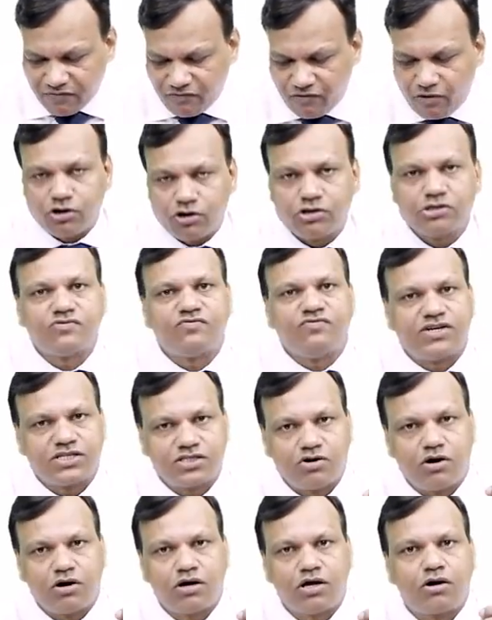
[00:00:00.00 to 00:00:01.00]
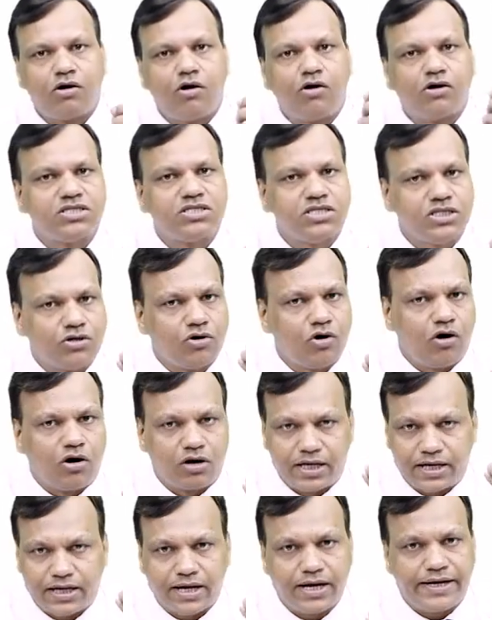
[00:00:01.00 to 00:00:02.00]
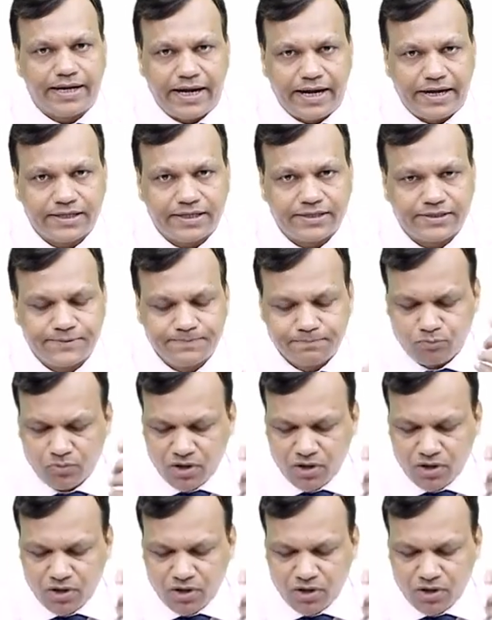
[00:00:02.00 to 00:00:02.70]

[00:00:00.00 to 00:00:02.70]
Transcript: follows first order or zero order kinetics.